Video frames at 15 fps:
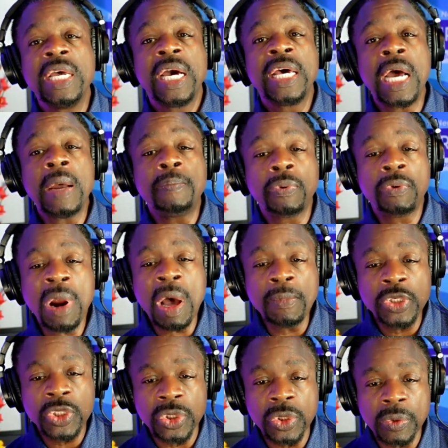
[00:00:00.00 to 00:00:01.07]
And I
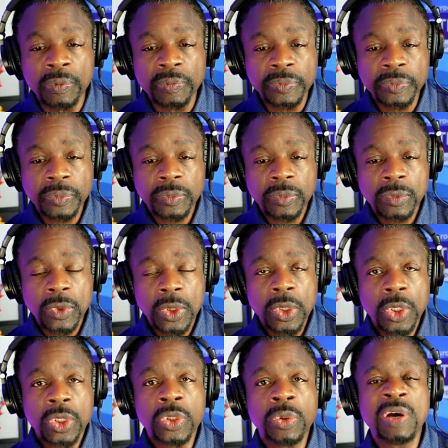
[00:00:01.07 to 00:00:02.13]
promise you,
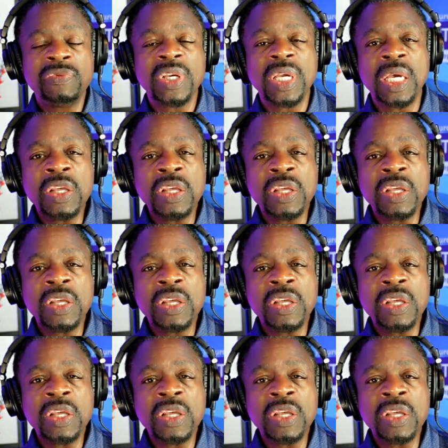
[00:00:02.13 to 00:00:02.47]
you have